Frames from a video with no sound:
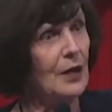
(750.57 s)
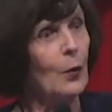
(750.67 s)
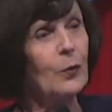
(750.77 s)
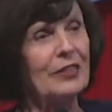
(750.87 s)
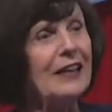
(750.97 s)

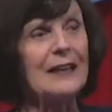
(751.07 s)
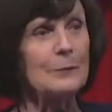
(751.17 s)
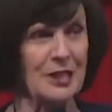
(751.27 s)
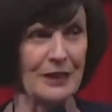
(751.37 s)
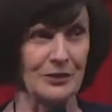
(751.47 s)
Well, then I'm
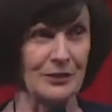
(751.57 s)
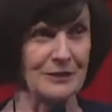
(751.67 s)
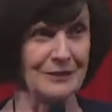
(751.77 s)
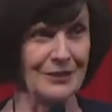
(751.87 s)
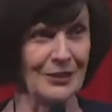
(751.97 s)
tickled.
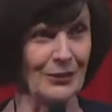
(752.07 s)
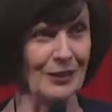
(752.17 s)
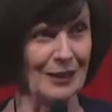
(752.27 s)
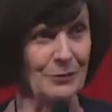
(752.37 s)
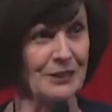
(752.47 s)

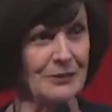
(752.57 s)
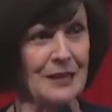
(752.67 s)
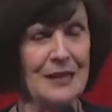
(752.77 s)
I'm tickled.